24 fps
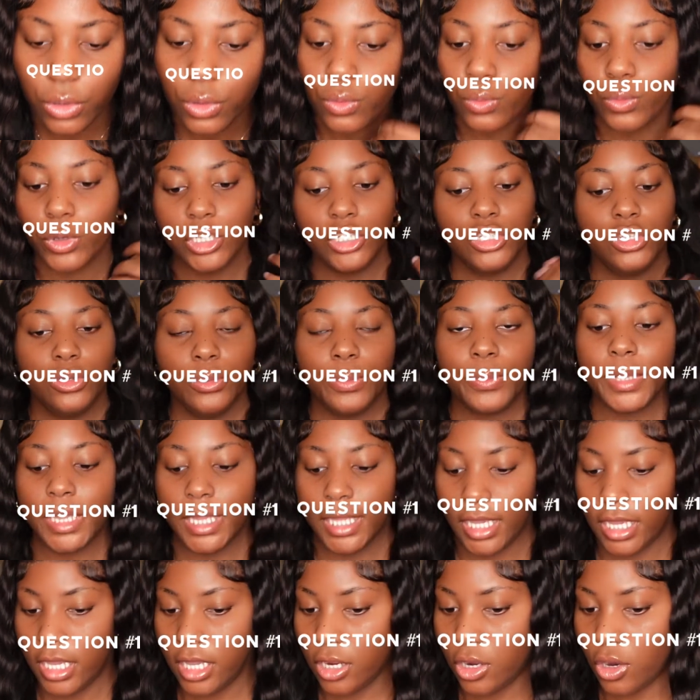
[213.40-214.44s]
when do you
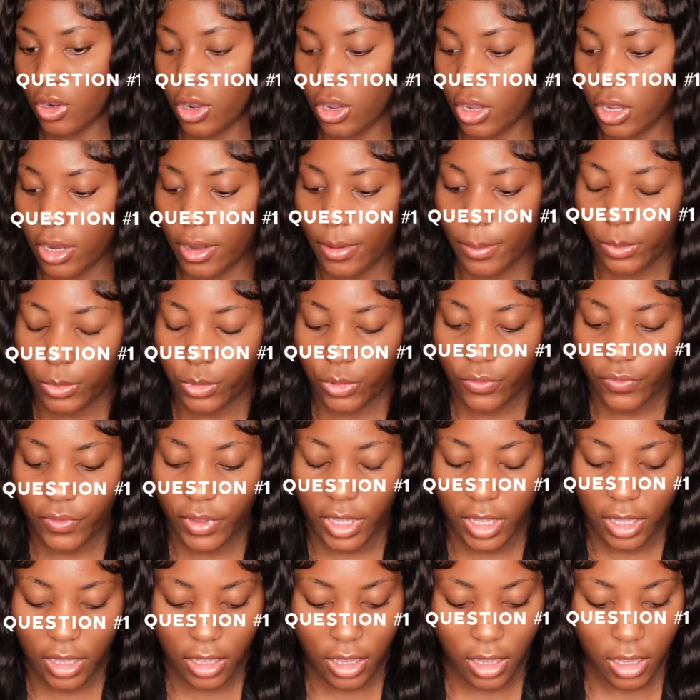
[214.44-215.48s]
plan on
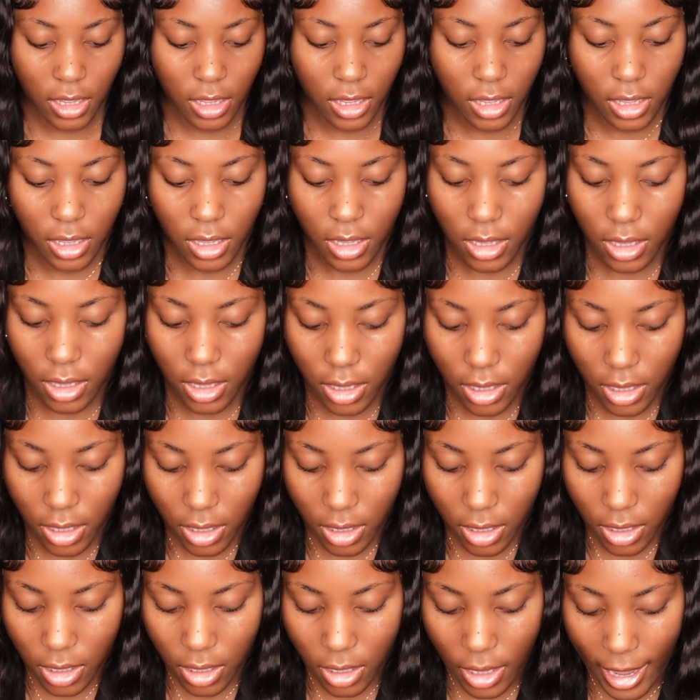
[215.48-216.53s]
moving
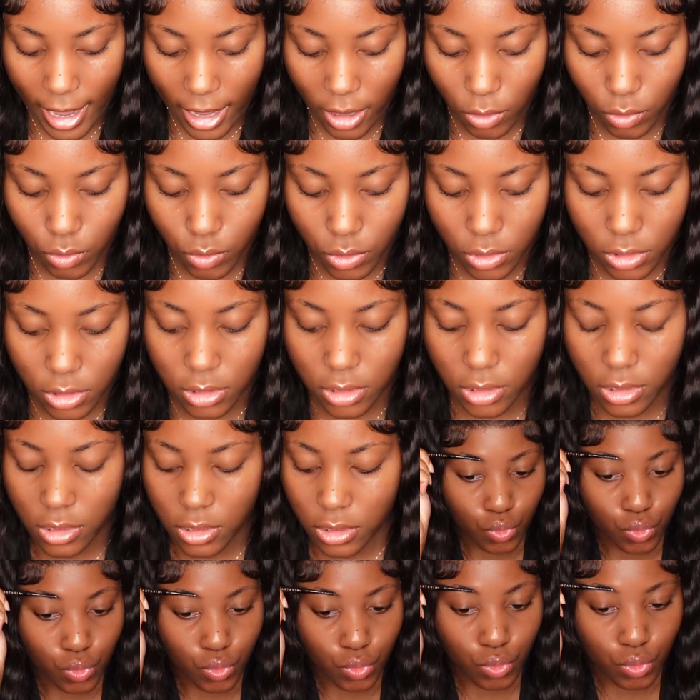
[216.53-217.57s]
out
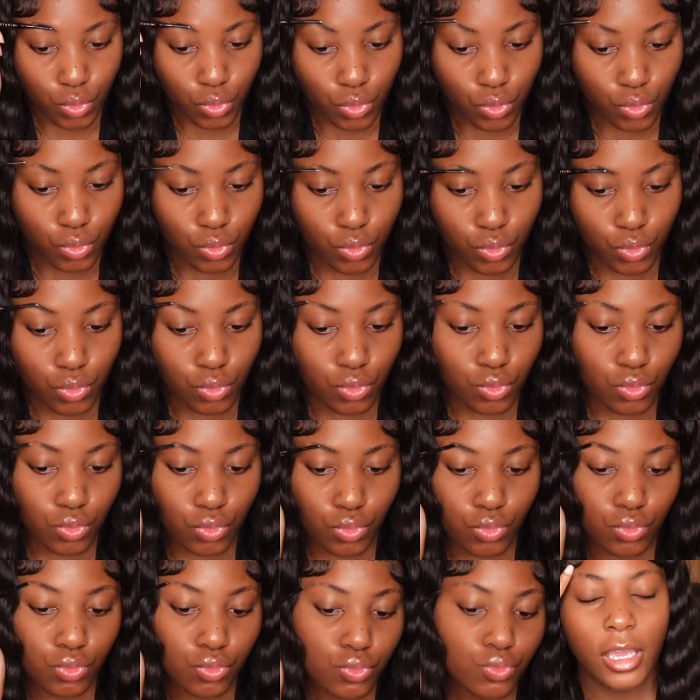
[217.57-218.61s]
uh,
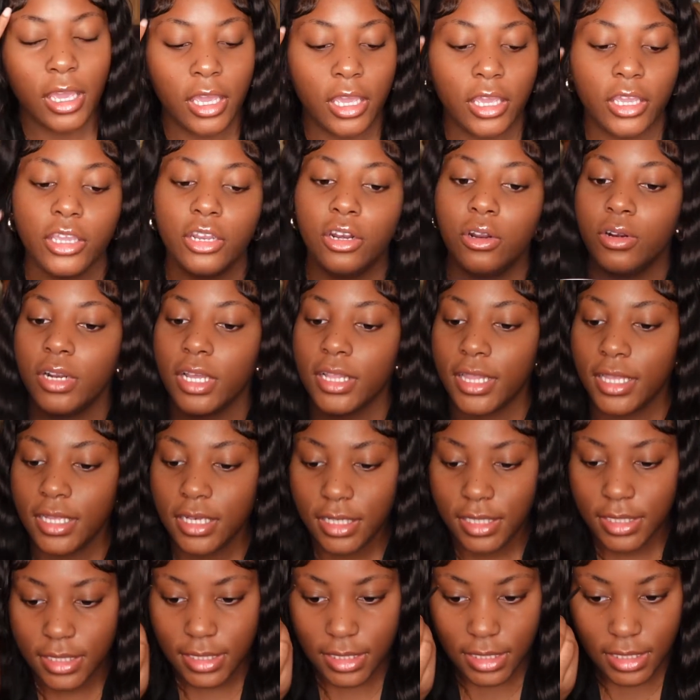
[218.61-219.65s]
you know nothing
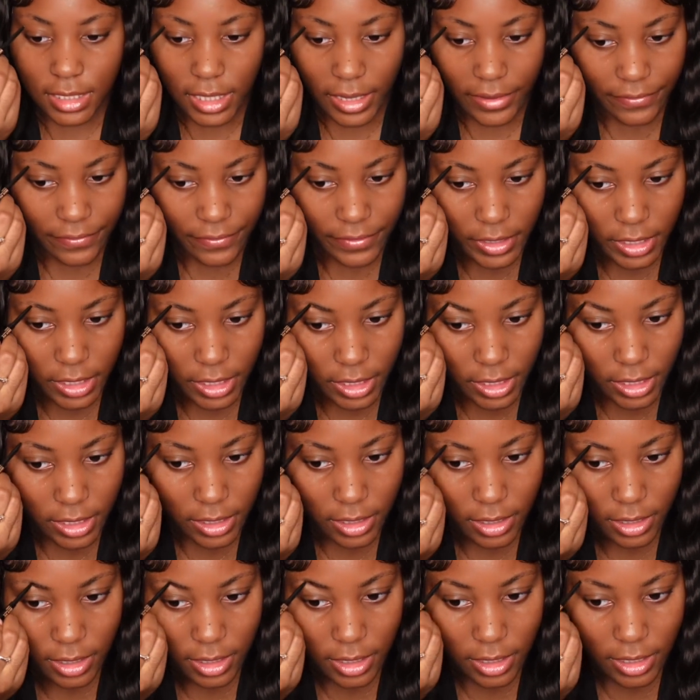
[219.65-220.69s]
is definite
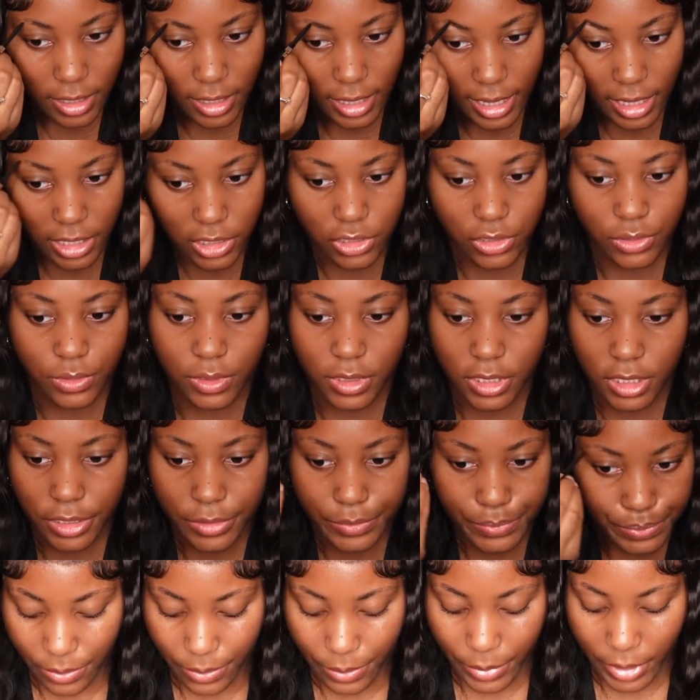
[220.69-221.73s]
actually
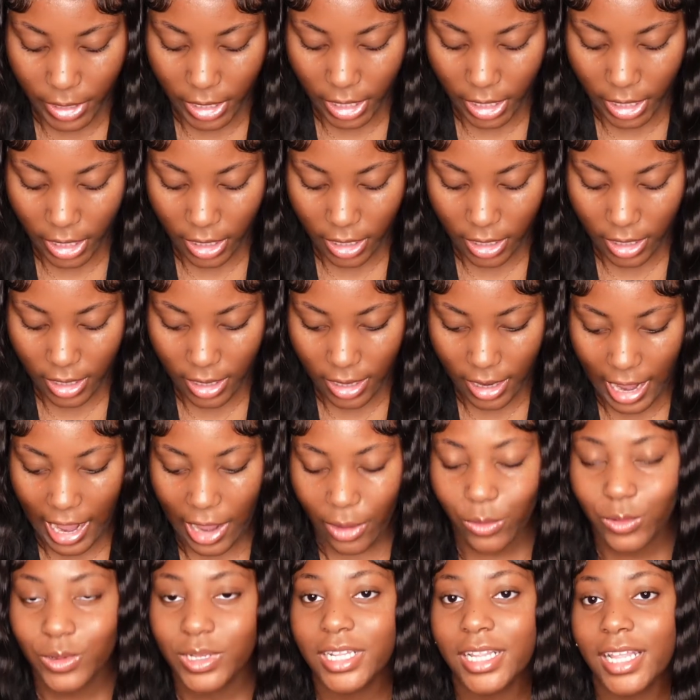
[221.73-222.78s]
but i
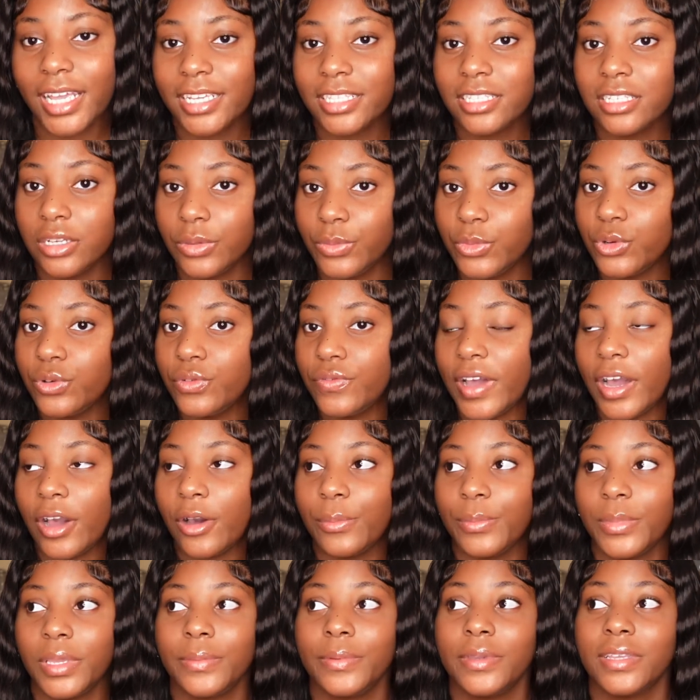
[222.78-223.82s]
would like to move out
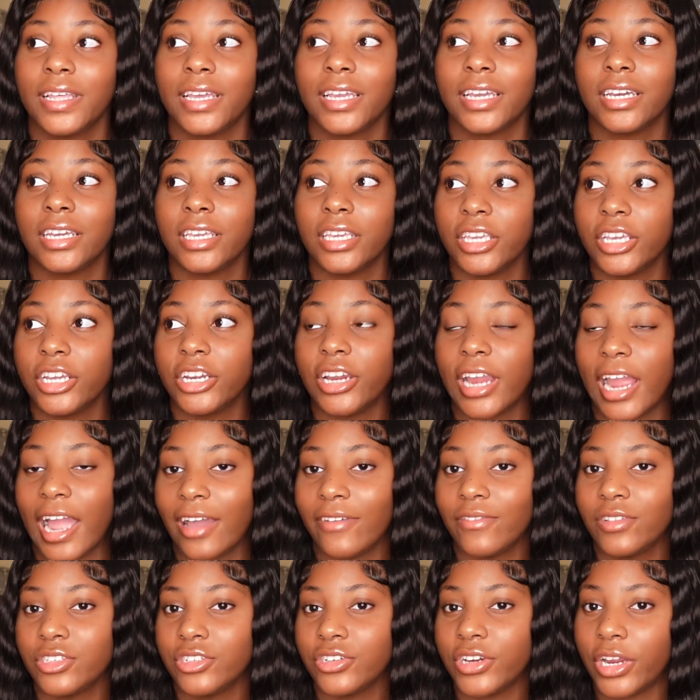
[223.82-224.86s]
maybe like a year
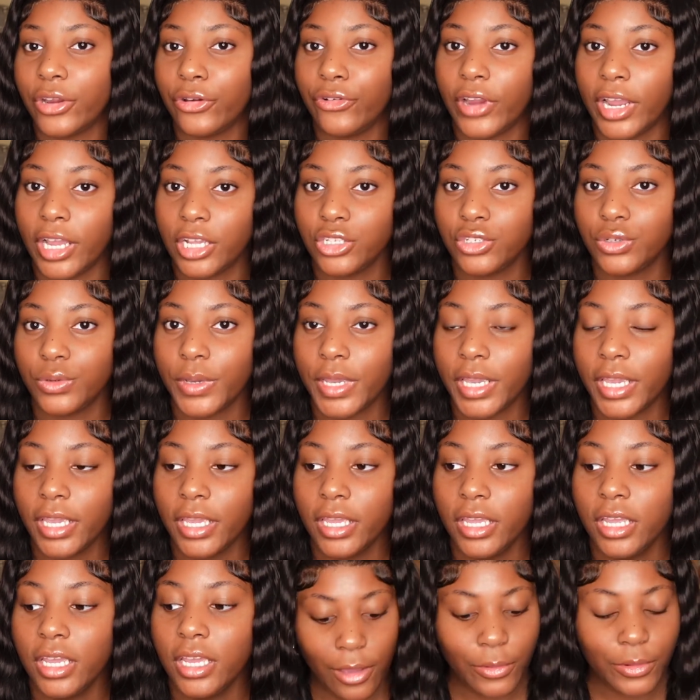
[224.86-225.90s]
after i graduate
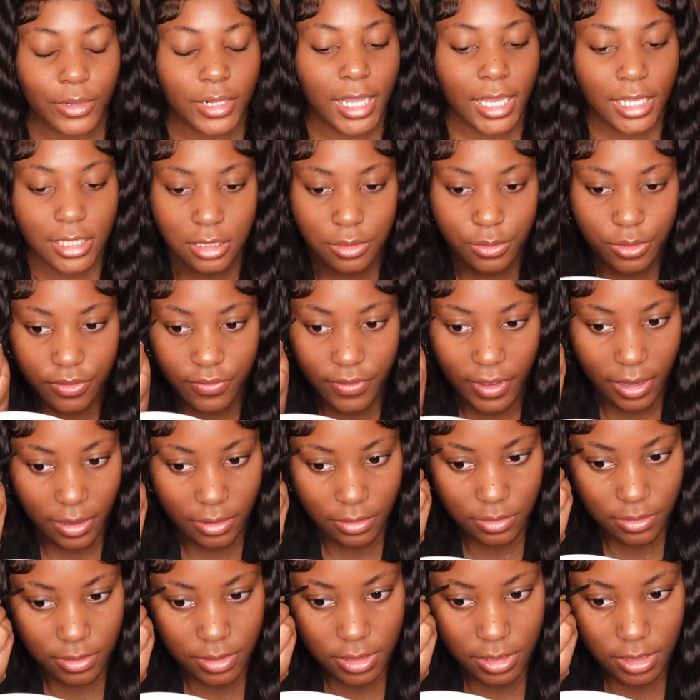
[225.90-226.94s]
i would like to move
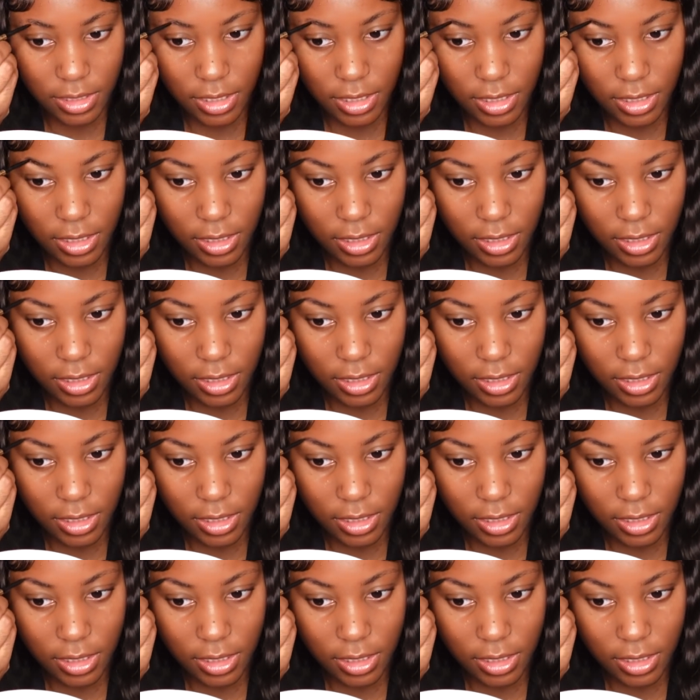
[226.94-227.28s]
out